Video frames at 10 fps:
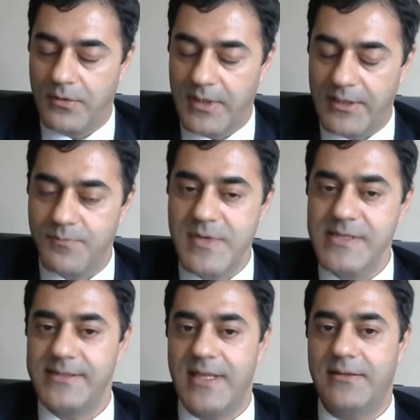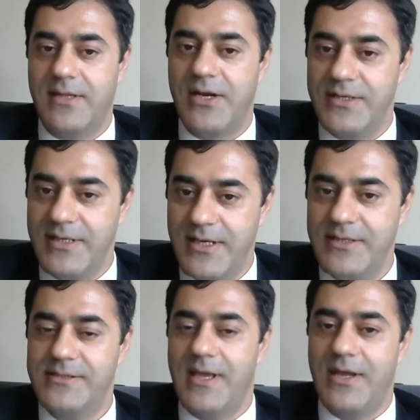it means that there
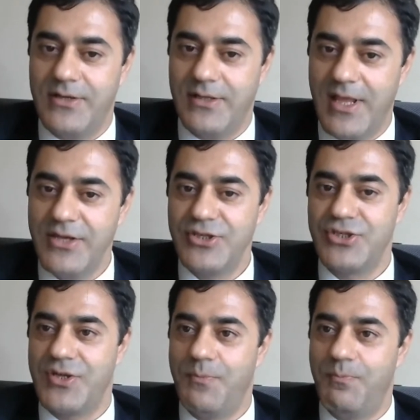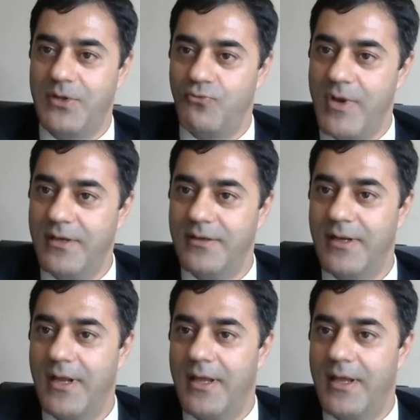is a relationship between